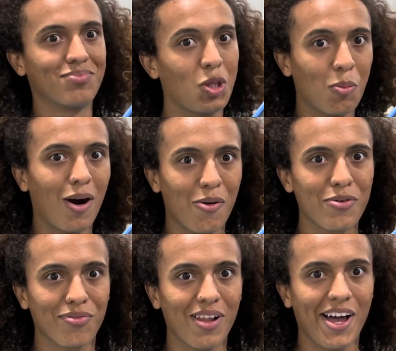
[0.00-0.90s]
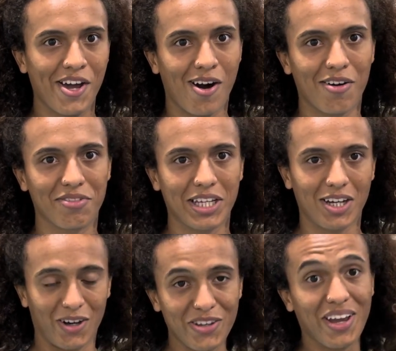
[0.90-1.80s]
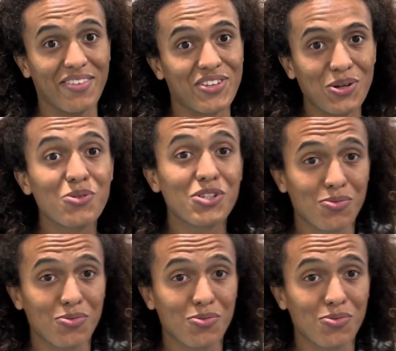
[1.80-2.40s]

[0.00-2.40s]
the ball would fly off. Like, all you have to do is just